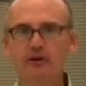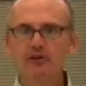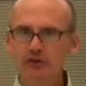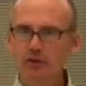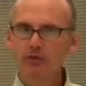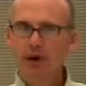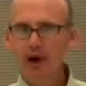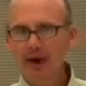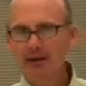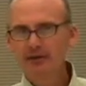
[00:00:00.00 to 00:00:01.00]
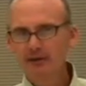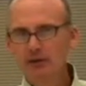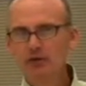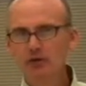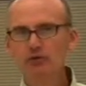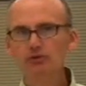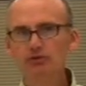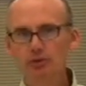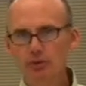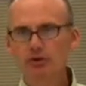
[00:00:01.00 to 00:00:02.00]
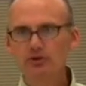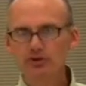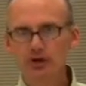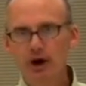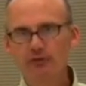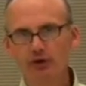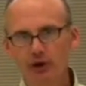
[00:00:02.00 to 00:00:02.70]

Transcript: So I like to use the word soft an